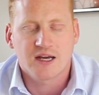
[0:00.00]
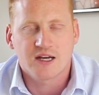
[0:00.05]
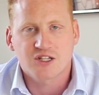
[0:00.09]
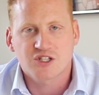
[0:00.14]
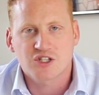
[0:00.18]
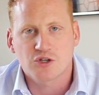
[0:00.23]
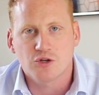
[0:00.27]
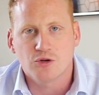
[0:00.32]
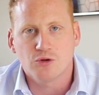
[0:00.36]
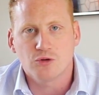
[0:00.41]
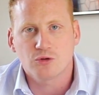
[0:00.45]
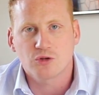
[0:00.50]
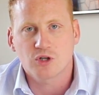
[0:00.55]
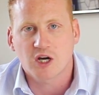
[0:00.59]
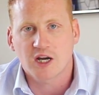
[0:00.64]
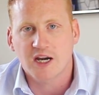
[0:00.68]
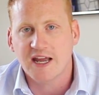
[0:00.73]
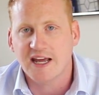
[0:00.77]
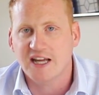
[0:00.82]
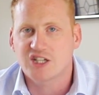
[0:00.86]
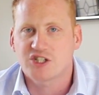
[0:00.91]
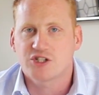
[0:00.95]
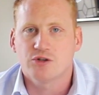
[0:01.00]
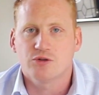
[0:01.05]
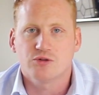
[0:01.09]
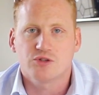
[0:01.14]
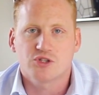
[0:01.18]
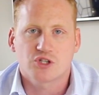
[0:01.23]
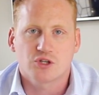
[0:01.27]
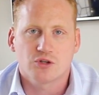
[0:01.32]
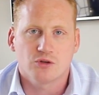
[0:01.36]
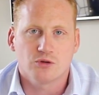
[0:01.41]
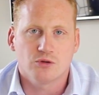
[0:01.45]
to connect you
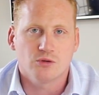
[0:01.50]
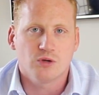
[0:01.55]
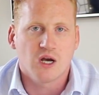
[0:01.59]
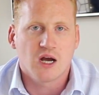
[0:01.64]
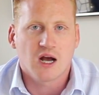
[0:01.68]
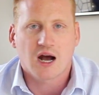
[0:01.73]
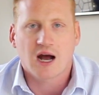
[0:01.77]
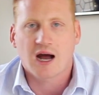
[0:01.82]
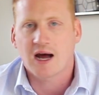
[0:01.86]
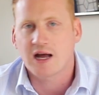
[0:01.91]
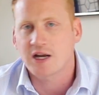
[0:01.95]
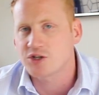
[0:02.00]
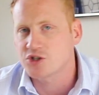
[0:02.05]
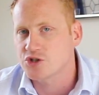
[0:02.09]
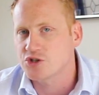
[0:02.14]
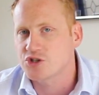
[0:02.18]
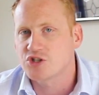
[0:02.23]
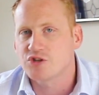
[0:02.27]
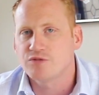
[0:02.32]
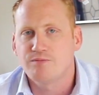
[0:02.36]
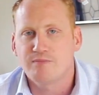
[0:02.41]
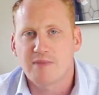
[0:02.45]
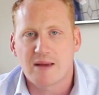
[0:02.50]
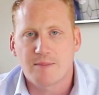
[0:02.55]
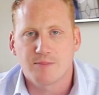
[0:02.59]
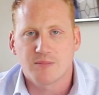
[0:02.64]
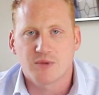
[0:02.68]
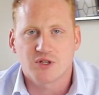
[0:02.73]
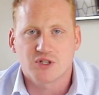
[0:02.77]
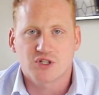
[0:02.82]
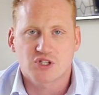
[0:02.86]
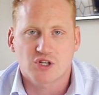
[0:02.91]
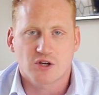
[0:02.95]
to hundreds of
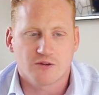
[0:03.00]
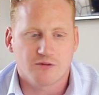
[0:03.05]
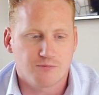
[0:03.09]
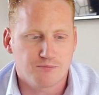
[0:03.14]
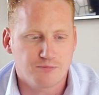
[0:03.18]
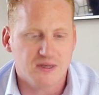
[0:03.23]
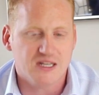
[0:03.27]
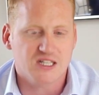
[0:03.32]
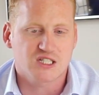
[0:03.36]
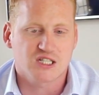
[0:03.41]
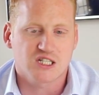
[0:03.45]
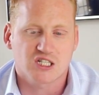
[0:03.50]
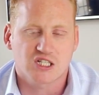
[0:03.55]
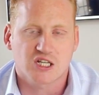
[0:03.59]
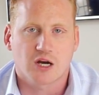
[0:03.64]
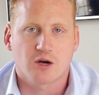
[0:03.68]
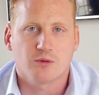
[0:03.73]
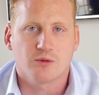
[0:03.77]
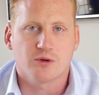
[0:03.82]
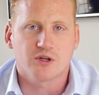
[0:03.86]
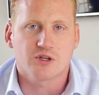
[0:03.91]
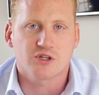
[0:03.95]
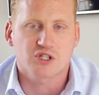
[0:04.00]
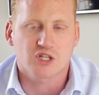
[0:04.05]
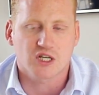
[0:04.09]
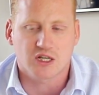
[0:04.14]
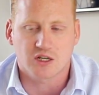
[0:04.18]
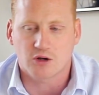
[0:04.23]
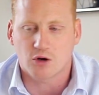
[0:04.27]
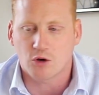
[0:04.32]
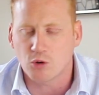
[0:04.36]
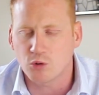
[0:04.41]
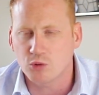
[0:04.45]
members of business owners
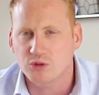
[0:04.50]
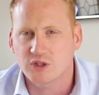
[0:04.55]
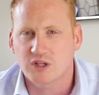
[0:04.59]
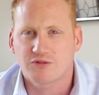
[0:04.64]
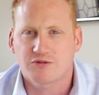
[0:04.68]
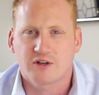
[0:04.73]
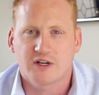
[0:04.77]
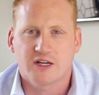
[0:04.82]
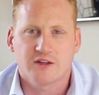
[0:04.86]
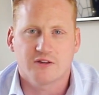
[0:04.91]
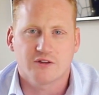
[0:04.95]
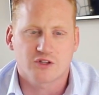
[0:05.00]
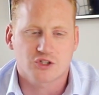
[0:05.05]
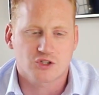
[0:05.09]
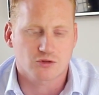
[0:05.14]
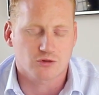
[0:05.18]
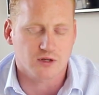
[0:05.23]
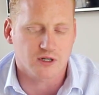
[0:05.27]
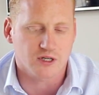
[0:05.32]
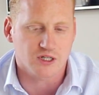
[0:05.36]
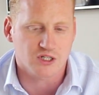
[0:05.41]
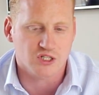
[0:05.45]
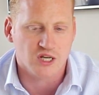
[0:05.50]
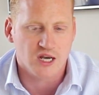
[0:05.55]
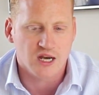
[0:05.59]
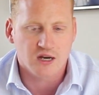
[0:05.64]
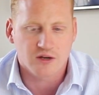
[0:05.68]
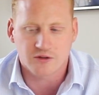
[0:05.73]
in all different industries